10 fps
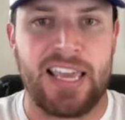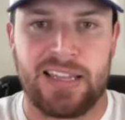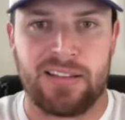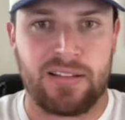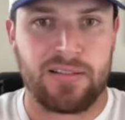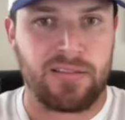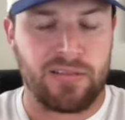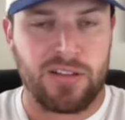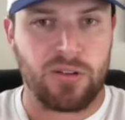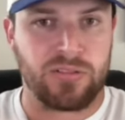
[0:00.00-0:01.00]
hit
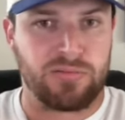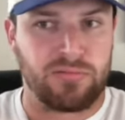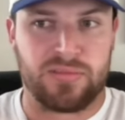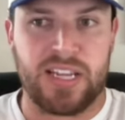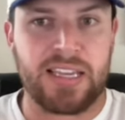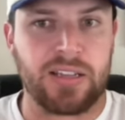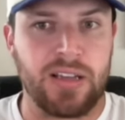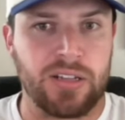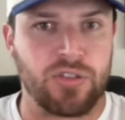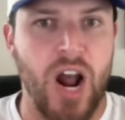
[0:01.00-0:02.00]
you know take a,
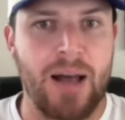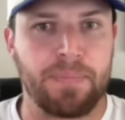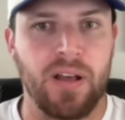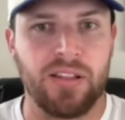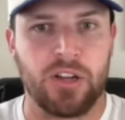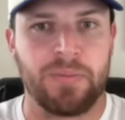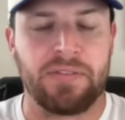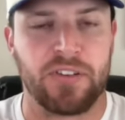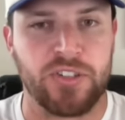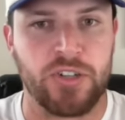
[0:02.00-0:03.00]
a drop a little
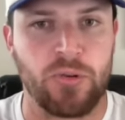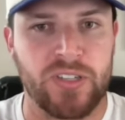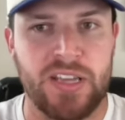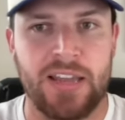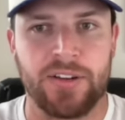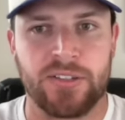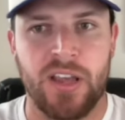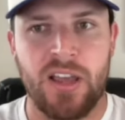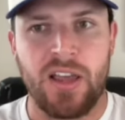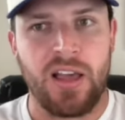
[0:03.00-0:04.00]
bit for Shedeur Sanders?
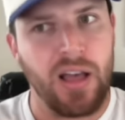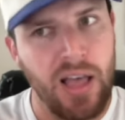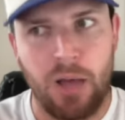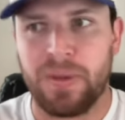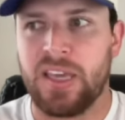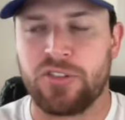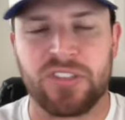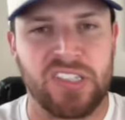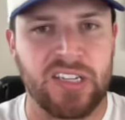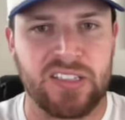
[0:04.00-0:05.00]
I'll be
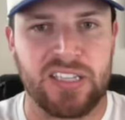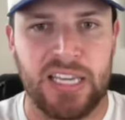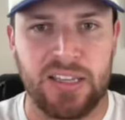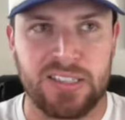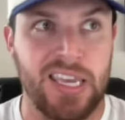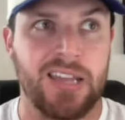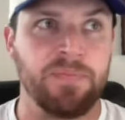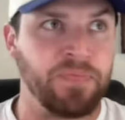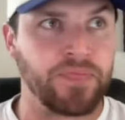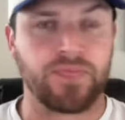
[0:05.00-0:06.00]
interested to see because
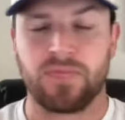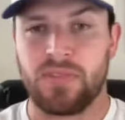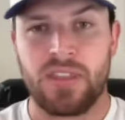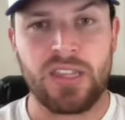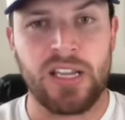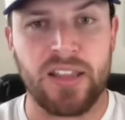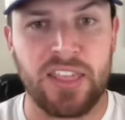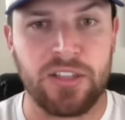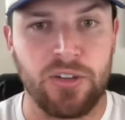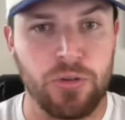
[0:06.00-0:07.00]
again, I
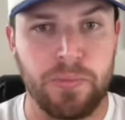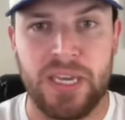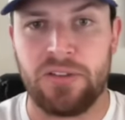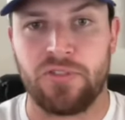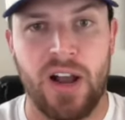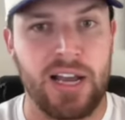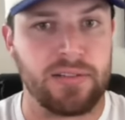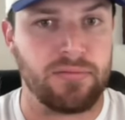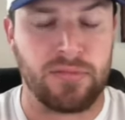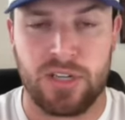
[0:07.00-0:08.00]
think you, me,
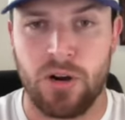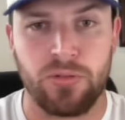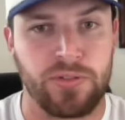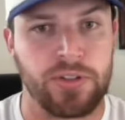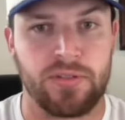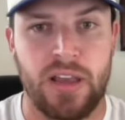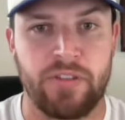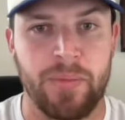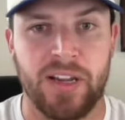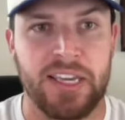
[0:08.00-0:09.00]
Rod, coach,
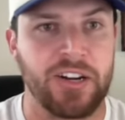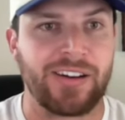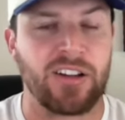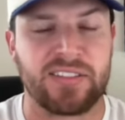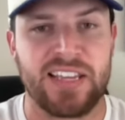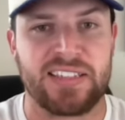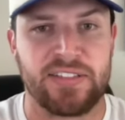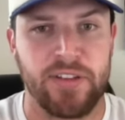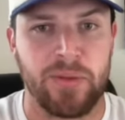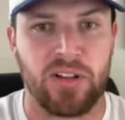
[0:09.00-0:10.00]
everybody here at On
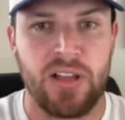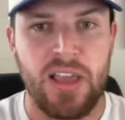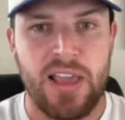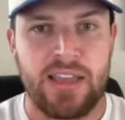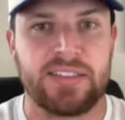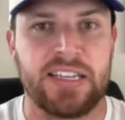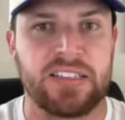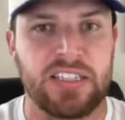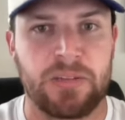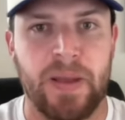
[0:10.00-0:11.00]
Texas Football is
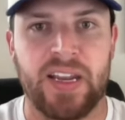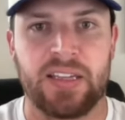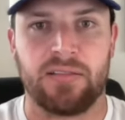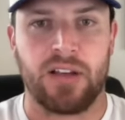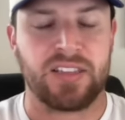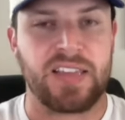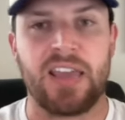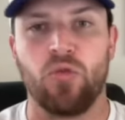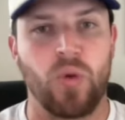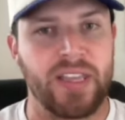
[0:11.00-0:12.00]
anticipating a
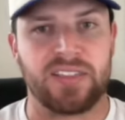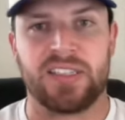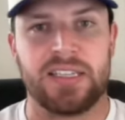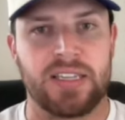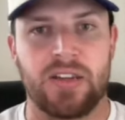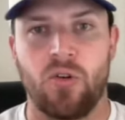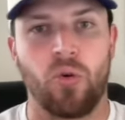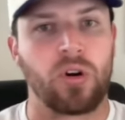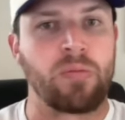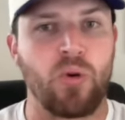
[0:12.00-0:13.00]
10 win season
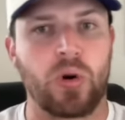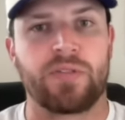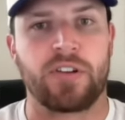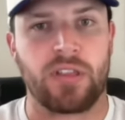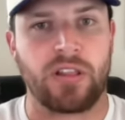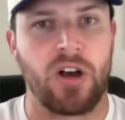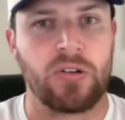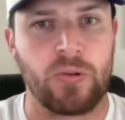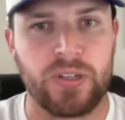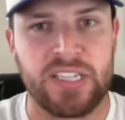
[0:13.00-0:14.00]
or more for the
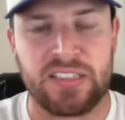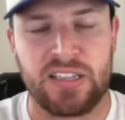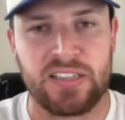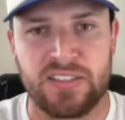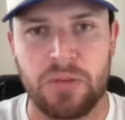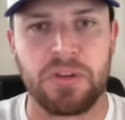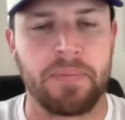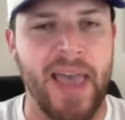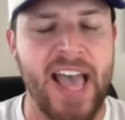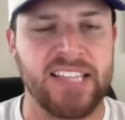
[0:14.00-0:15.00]
Longhorns yeah. in some
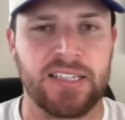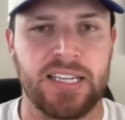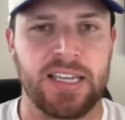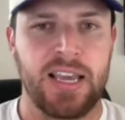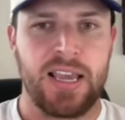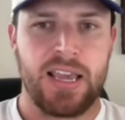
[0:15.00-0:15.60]
capacity.